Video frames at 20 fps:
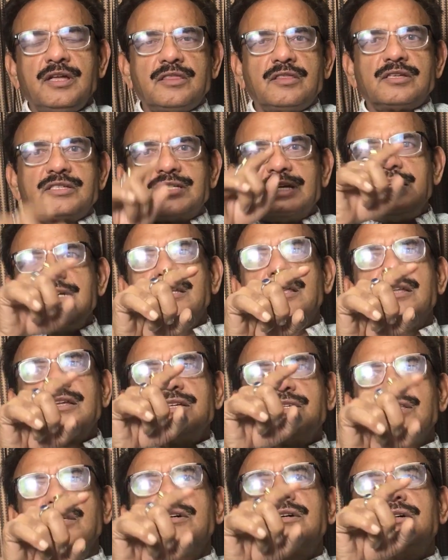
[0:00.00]
The center
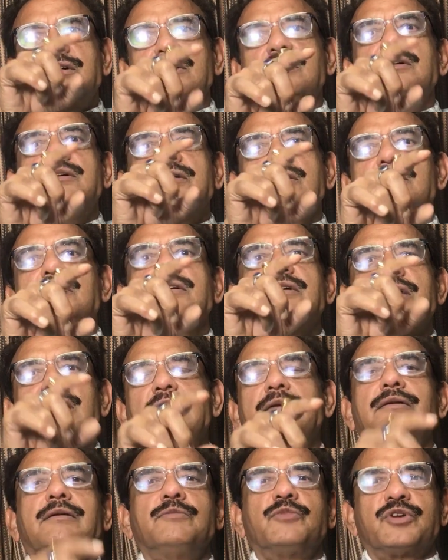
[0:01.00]
is the
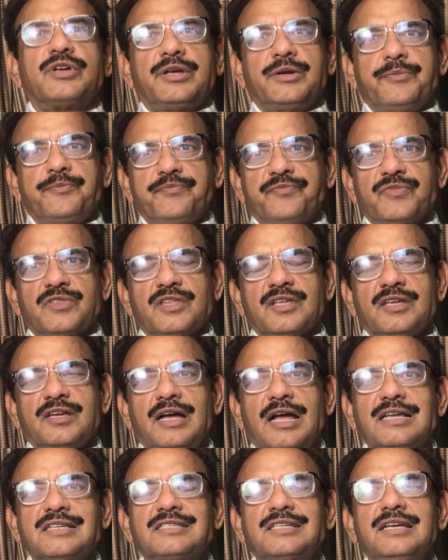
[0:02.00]
11 Mukhi.
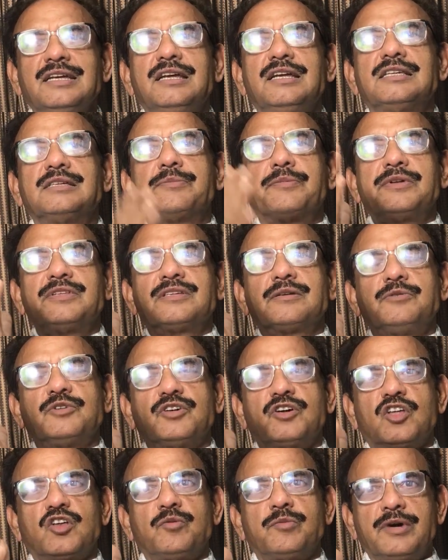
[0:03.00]
I say it's a
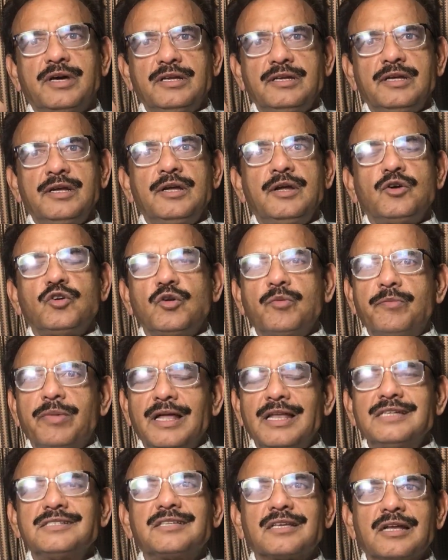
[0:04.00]
Panchamukha Hanuman. To
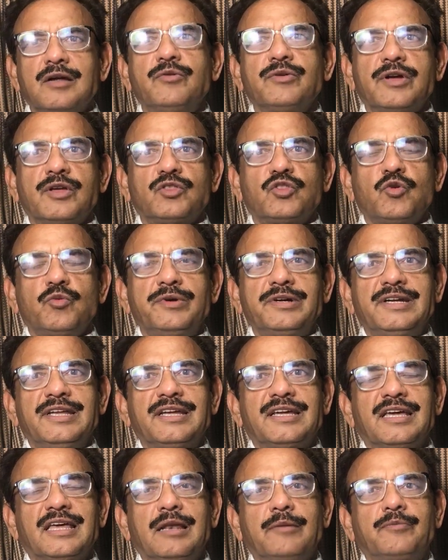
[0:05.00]
balance the Rahu Ketu, we
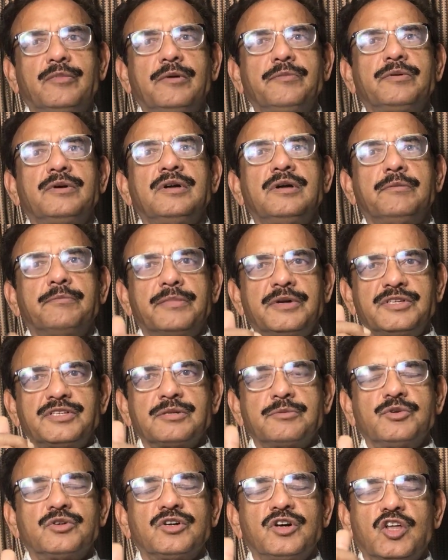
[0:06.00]
take help of
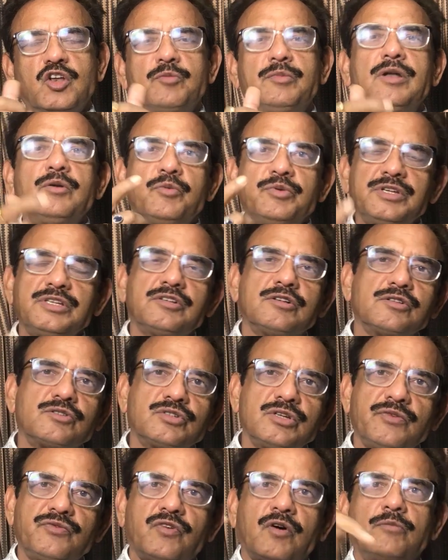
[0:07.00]
Panchamukha Hanuman, which is
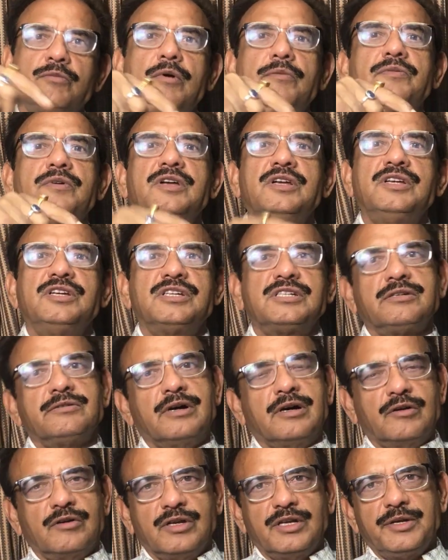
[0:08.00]
also a form of Shiva
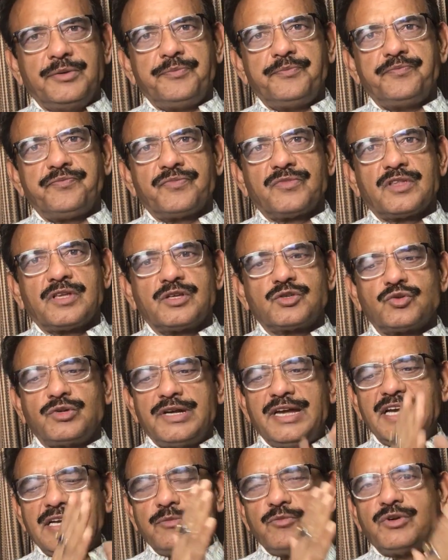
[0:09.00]
only. So
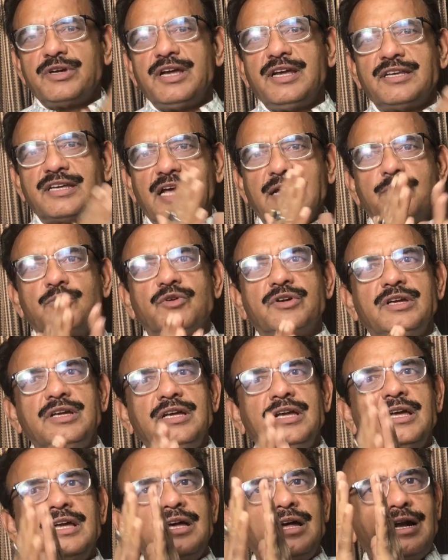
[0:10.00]
8 Mukhi, 9 Mukhi
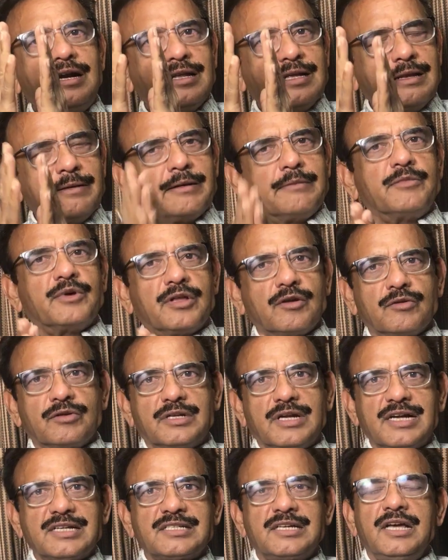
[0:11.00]
and 11 Mukhi
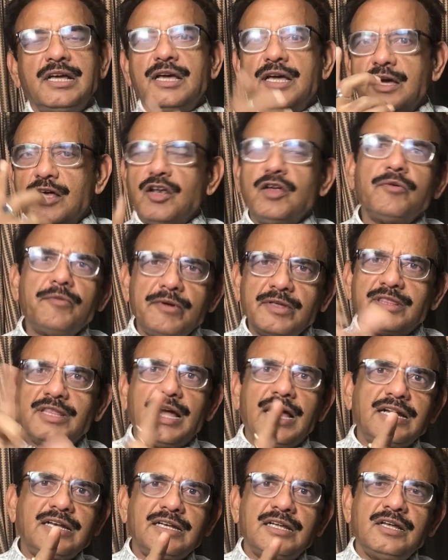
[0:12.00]
Rudraksh. Along with
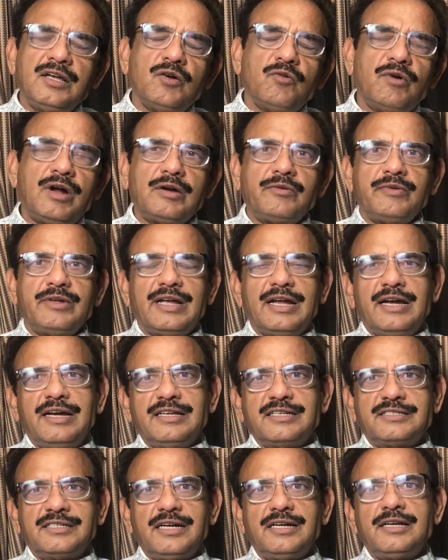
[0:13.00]
that, what we add
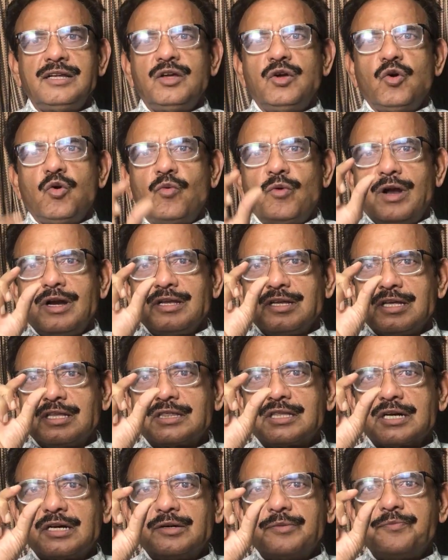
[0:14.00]
is that one
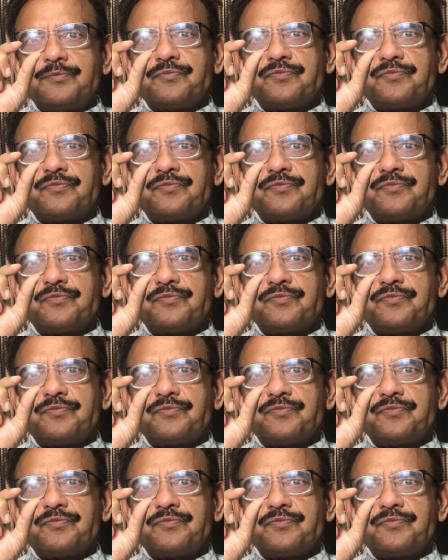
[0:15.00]
yantra.